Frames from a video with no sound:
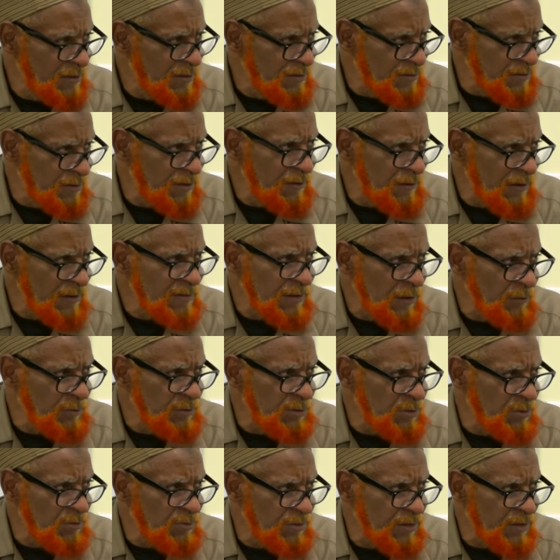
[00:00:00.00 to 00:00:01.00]
You see, that's how we
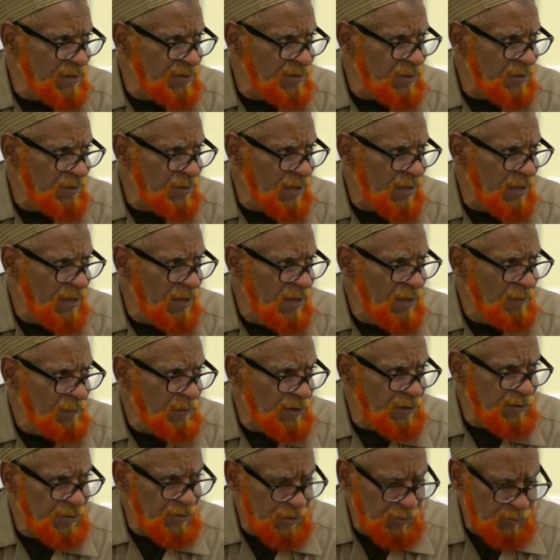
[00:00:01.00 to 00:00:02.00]
do things, okay?
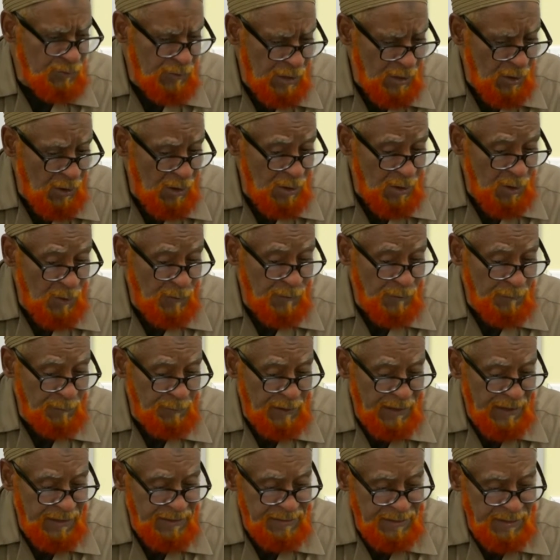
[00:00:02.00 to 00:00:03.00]
But it just run all over the
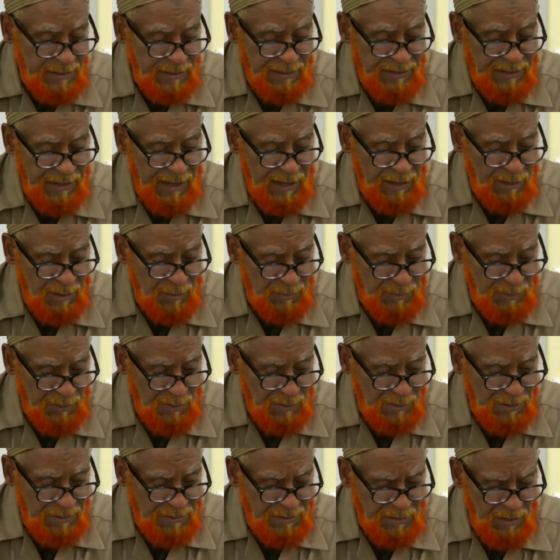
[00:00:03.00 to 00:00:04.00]
place,
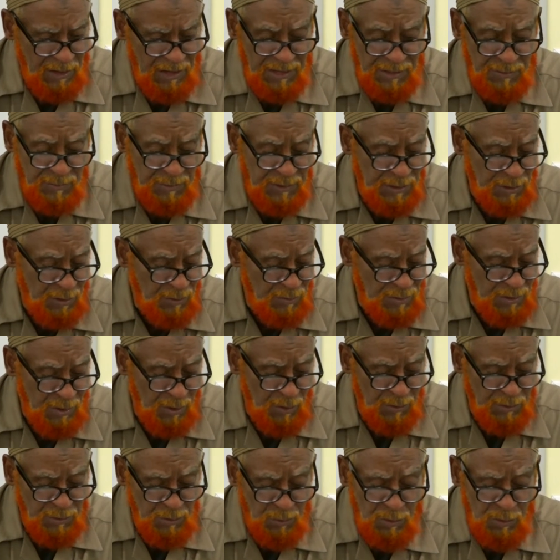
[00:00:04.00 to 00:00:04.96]
unaccountable, and your husband don't know.